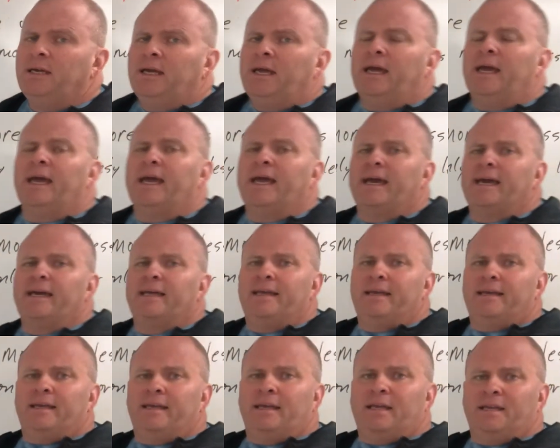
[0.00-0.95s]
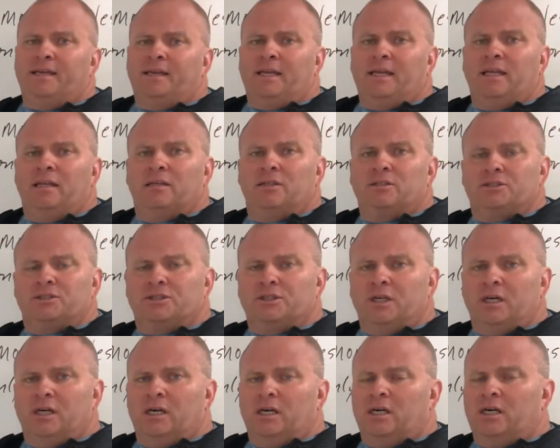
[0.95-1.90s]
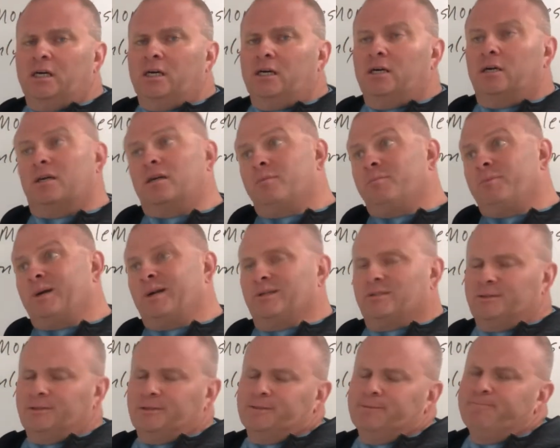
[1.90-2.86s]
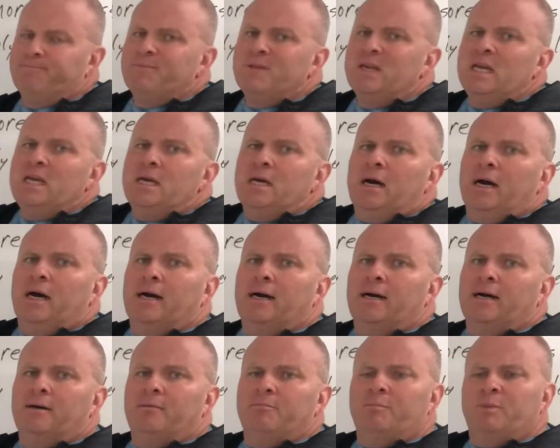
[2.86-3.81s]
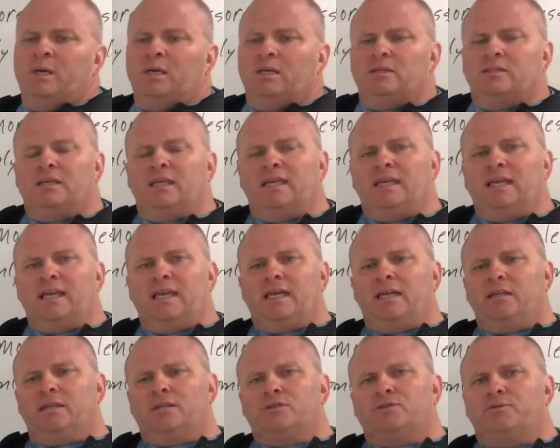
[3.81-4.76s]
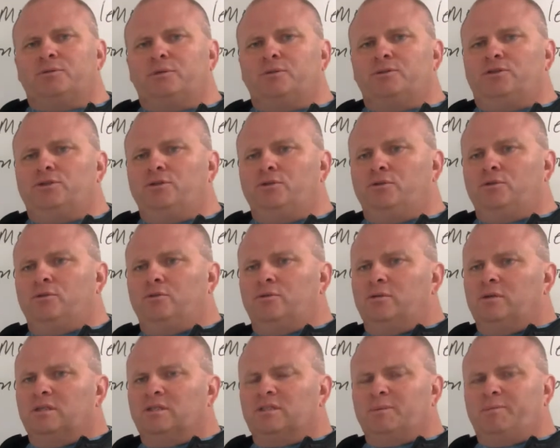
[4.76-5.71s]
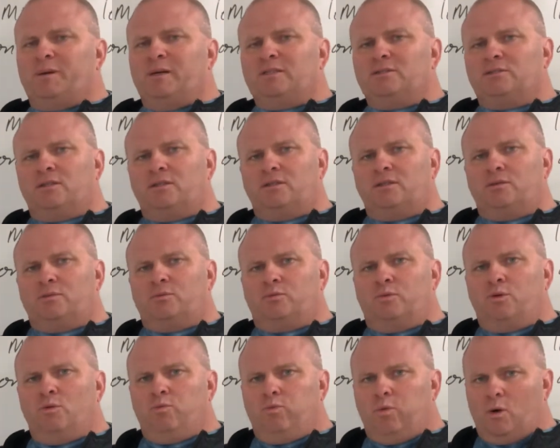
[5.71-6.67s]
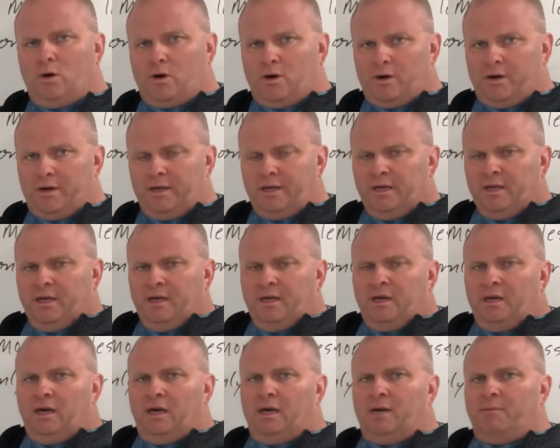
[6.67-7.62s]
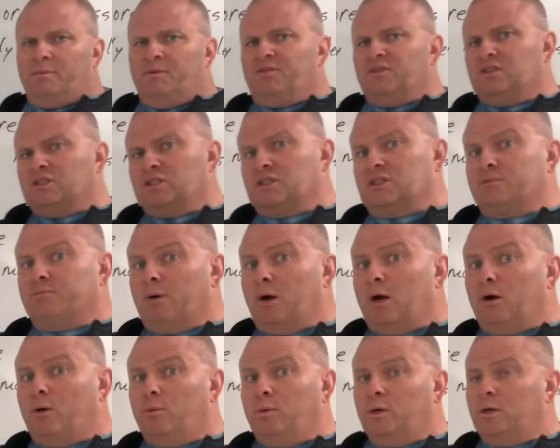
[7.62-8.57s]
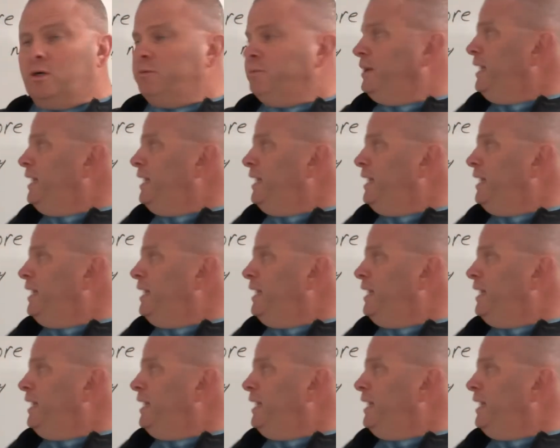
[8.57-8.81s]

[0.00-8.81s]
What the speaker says: and in English, comparisons. In English, we'll do, depends on the word. If it's a small word, we